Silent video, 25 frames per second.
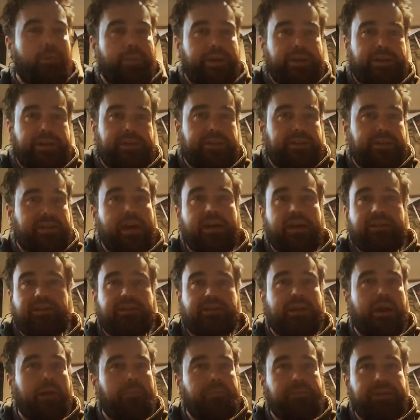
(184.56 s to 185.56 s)
where we
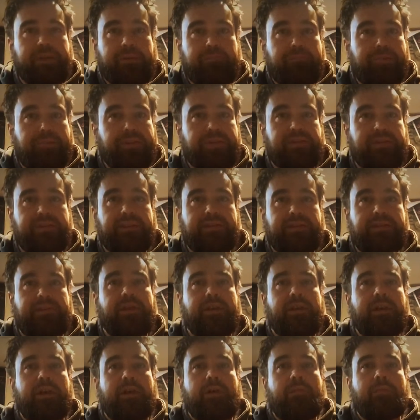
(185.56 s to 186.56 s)
discussed company
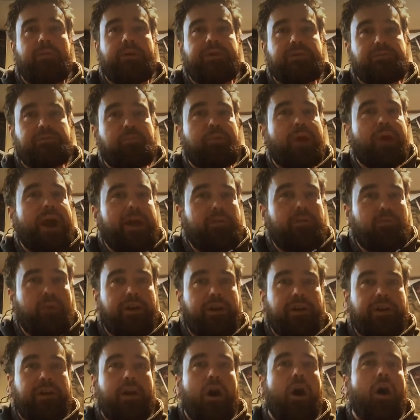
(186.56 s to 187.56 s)
business because Brad
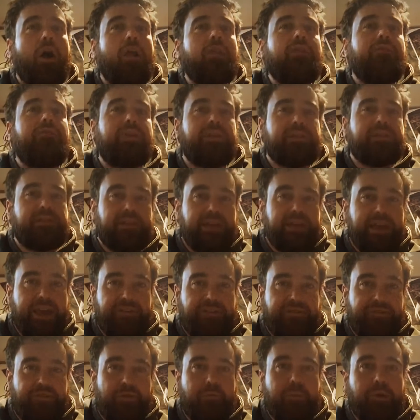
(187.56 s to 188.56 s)
wanted all of us to
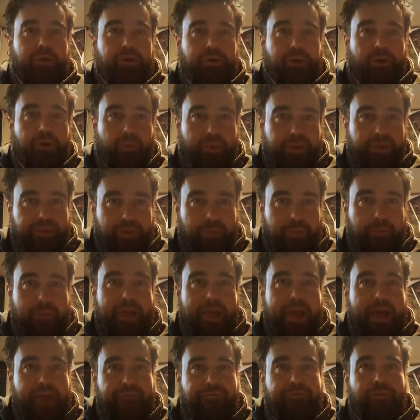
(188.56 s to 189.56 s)
get familiar with the
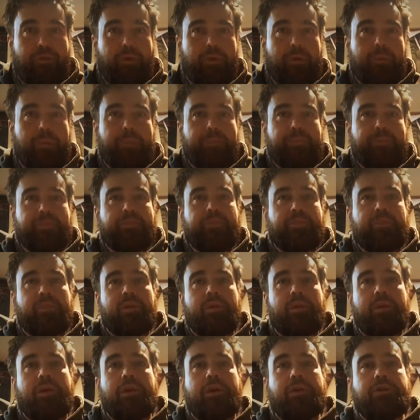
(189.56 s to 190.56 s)
platform.
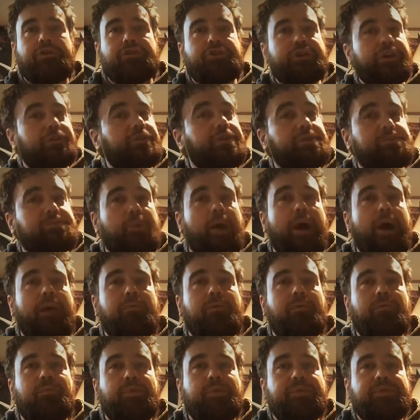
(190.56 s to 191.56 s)
Shiri's
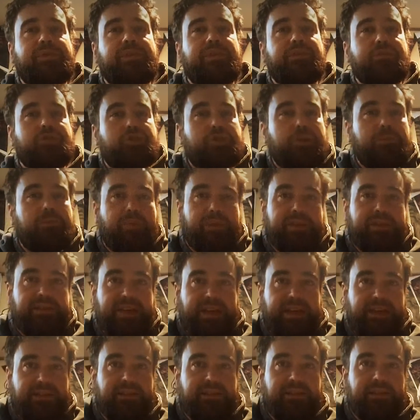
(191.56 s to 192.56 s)
problem was that she'd been
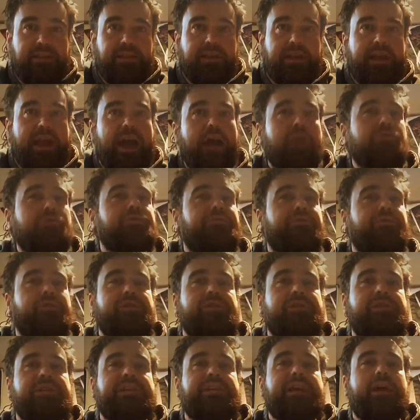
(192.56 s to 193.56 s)
testing the
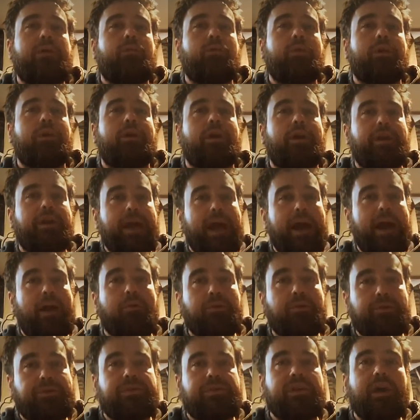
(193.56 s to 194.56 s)
controversy network on
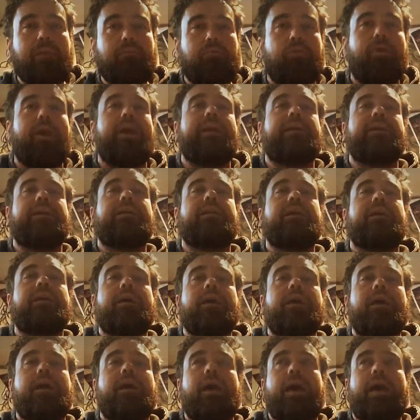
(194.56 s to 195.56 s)
our subreddit,
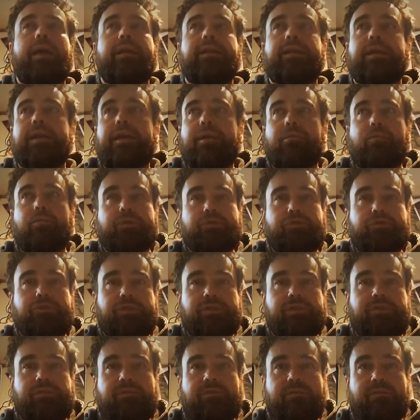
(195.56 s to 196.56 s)
and it would
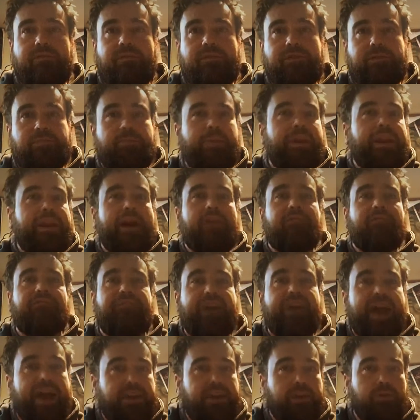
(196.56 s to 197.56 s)
just spit out
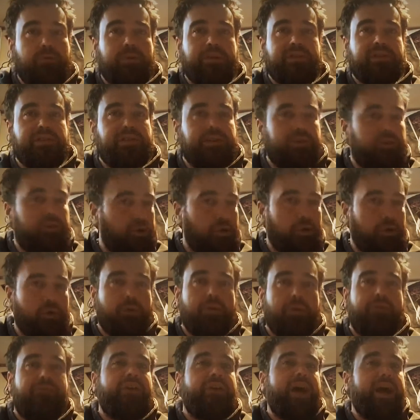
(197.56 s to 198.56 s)
vacuously
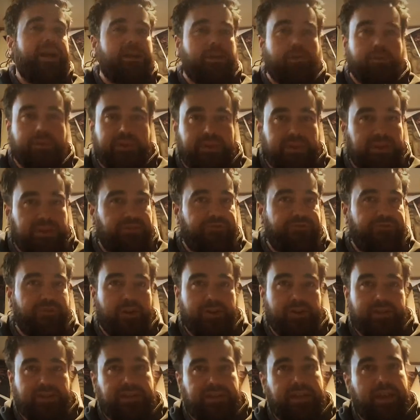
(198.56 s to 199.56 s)
true or vacuously
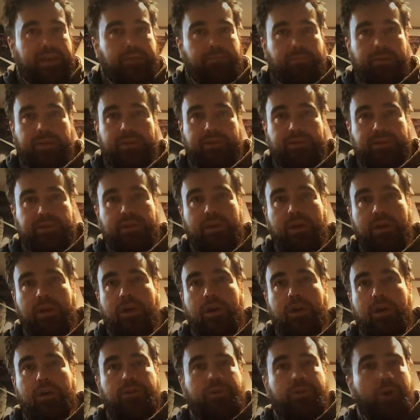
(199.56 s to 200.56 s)
false statements.
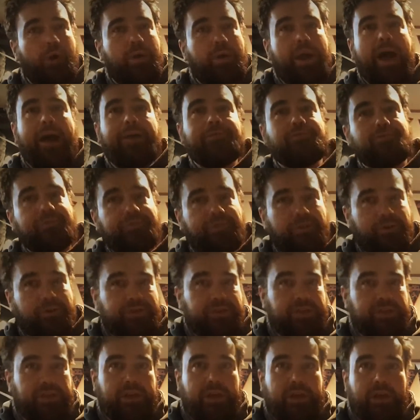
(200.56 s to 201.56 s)
No
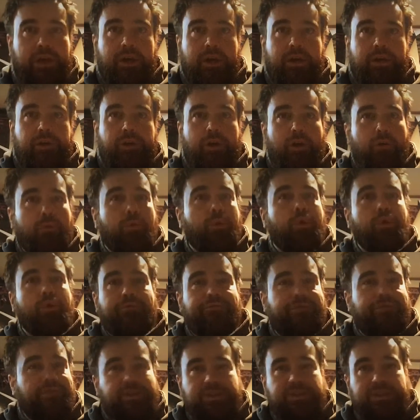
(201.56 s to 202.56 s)
controversy, no
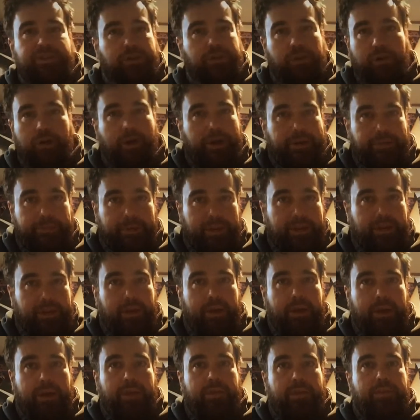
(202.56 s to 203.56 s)
room for disagreement.
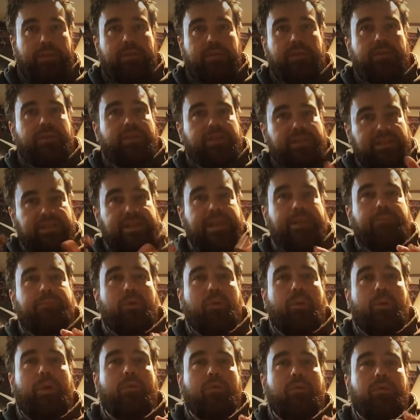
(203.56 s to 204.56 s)
The
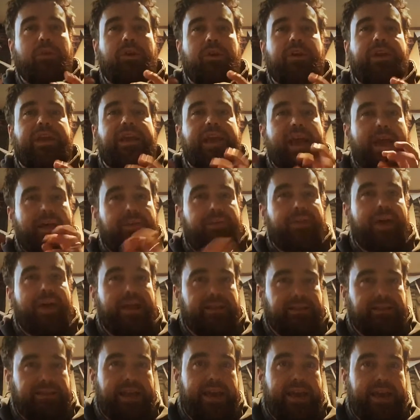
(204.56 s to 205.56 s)
statement we were looking at
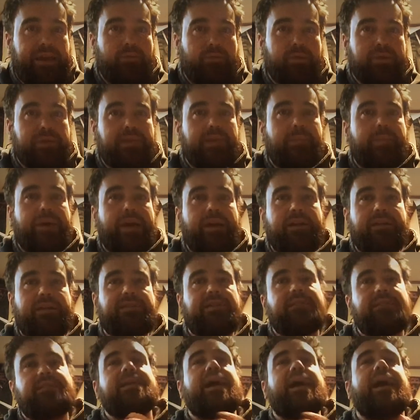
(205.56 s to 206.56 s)
that day was about a
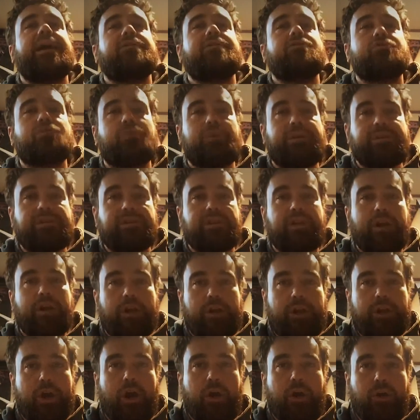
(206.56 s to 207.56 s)
design choice in
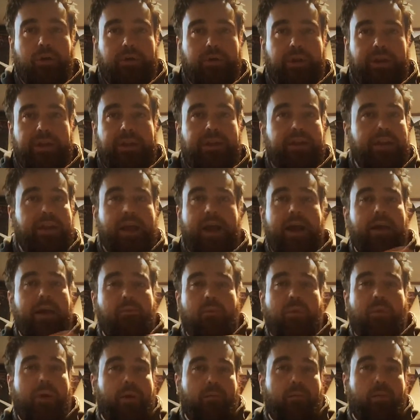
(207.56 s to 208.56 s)
our code, and
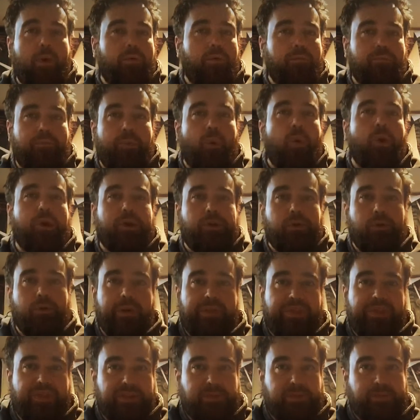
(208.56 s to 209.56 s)
I won't bore you
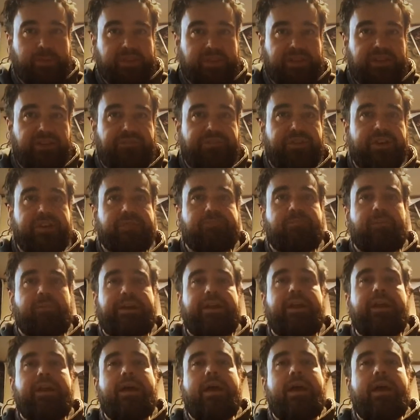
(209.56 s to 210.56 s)
with the specifics,
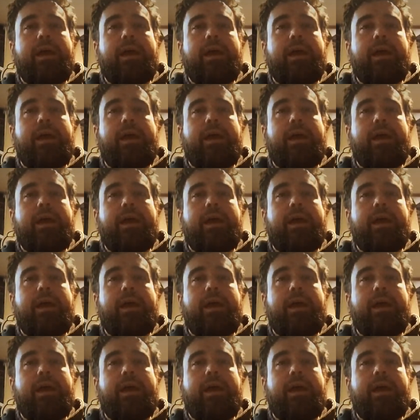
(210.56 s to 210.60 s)
but